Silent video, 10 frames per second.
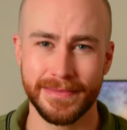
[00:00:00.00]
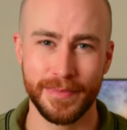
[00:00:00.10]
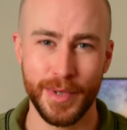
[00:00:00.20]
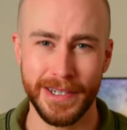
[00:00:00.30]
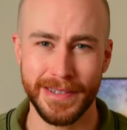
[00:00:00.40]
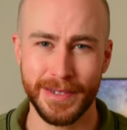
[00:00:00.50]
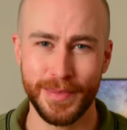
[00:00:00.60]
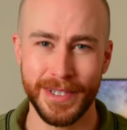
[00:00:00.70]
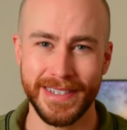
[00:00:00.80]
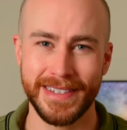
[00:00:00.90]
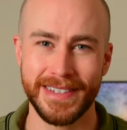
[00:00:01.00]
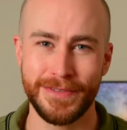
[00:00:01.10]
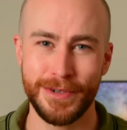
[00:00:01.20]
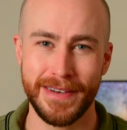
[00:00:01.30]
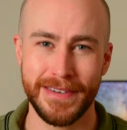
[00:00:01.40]
bend a little bit
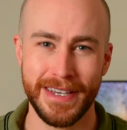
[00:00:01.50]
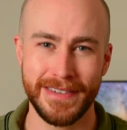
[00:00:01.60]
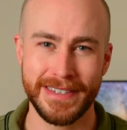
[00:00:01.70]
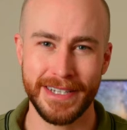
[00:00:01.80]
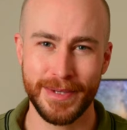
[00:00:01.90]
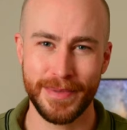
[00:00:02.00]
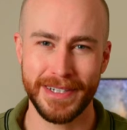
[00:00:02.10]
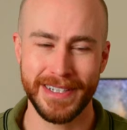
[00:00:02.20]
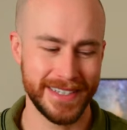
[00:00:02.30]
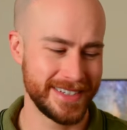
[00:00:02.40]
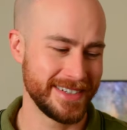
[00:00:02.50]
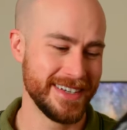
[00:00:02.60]
if you have a heavy setup on it,